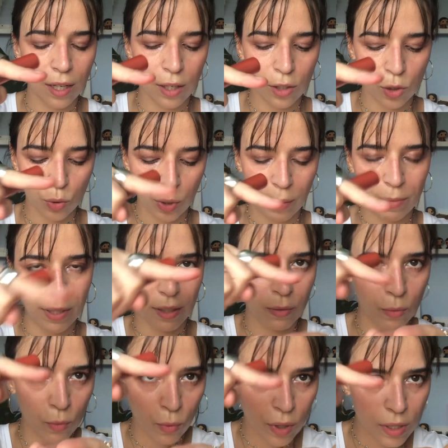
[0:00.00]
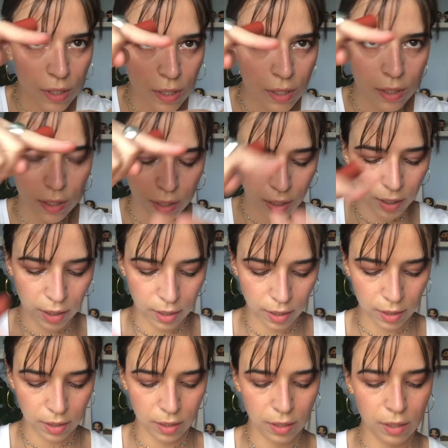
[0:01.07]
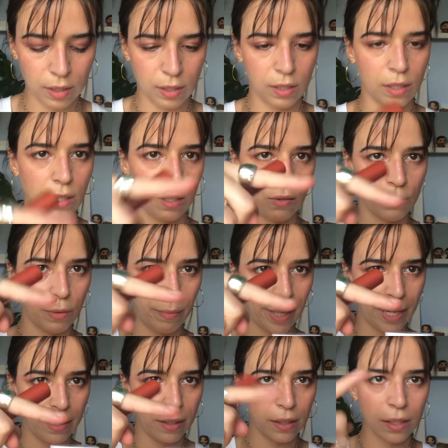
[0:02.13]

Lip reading: scrapped it once, like on the pen.